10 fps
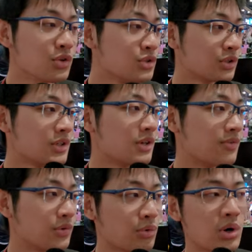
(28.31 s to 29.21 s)
Usually,
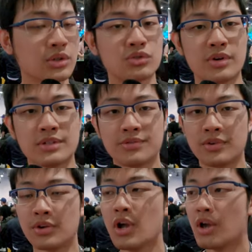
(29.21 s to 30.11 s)
if you want to
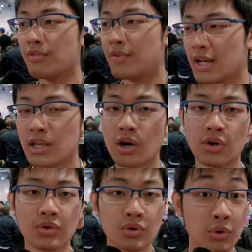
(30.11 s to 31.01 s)
transfer
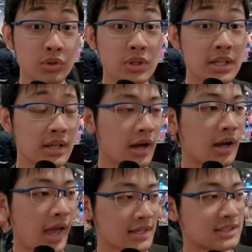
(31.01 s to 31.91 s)
video, you will need a
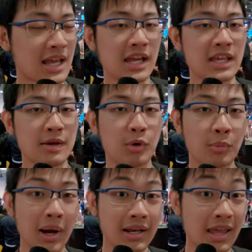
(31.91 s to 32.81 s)
SDI cable,
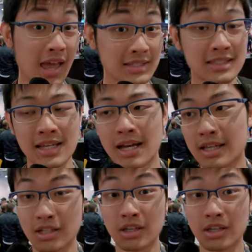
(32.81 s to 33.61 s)
but SDI